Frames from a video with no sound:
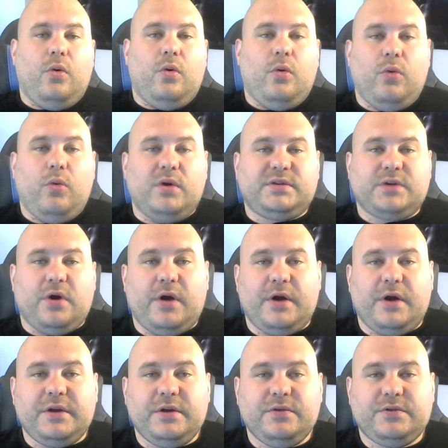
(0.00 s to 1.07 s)
What's going
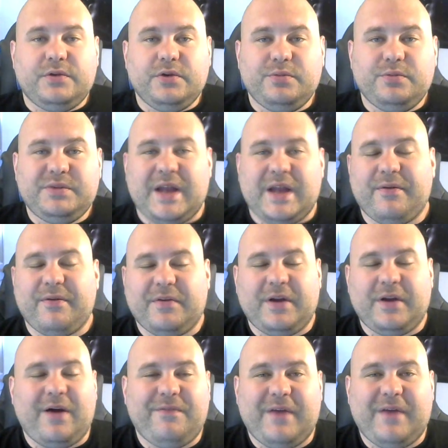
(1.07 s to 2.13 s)
on YouTube, Sniping for
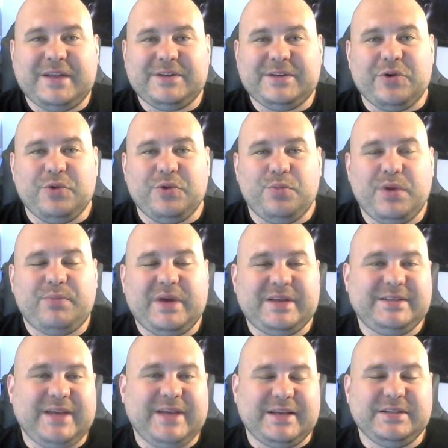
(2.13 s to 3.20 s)
Dom fans, all you big, big,
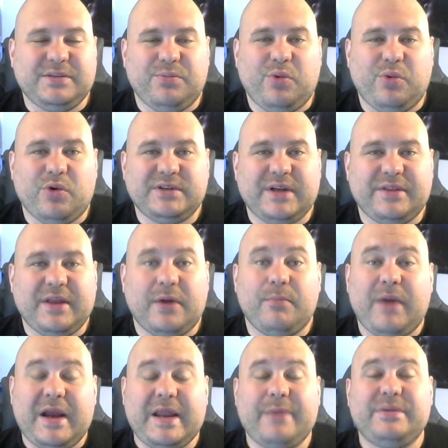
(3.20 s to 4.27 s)
sexy supporters out there.
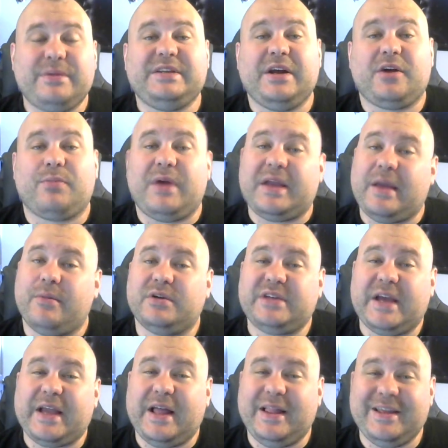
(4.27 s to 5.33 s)
My name is Derek, my gamer
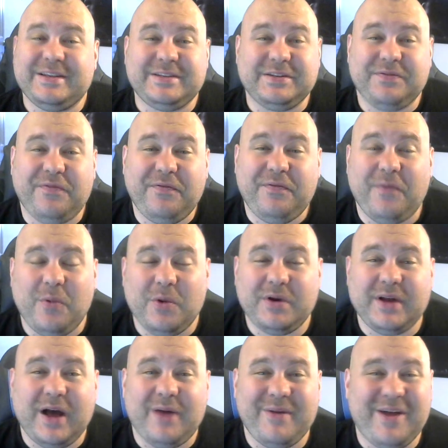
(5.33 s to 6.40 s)
tag alias is
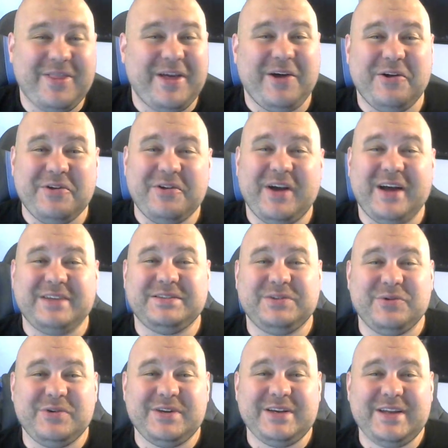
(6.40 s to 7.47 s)
4Dom. How the hell are you guys
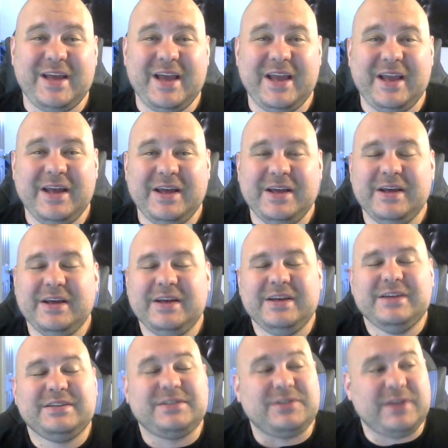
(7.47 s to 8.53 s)
doing today?
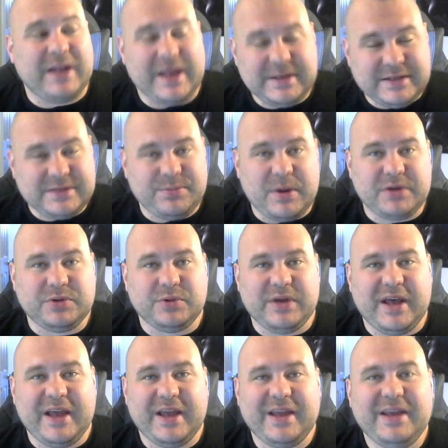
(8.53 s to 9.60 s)
So today's a special
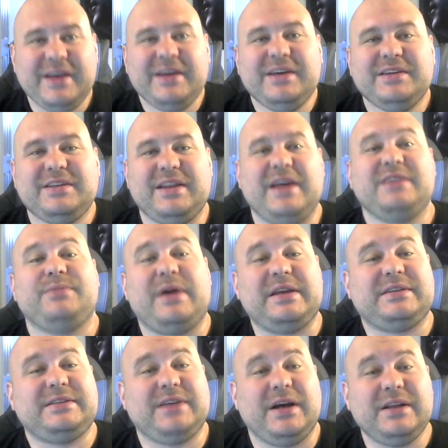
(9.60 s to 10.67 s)
day. Today's my
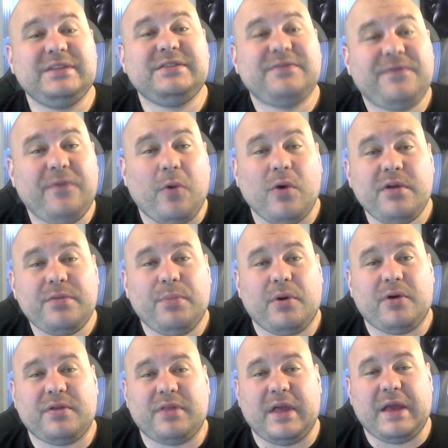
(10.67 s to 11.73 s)
son's 4th
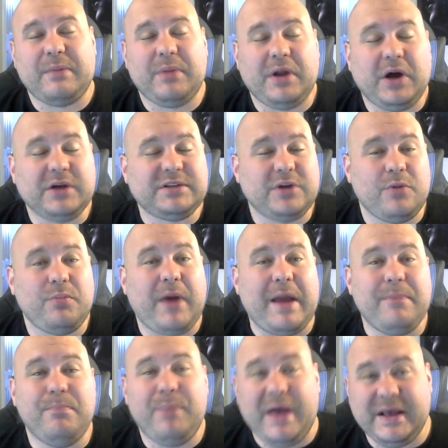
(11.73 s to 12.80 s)
birthday, but also my
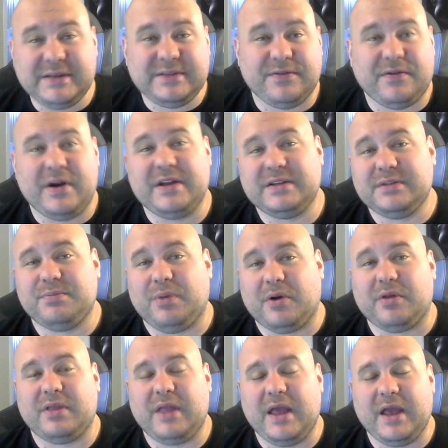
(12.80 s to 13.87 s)
best friend's
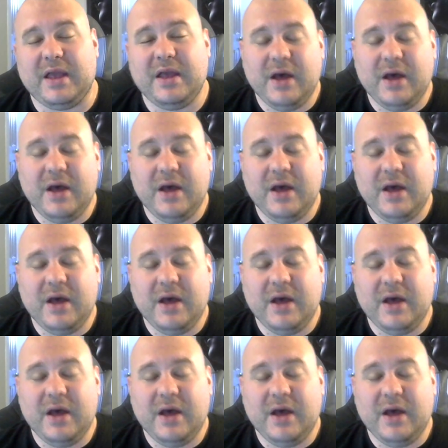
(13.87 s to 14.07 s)
birthday.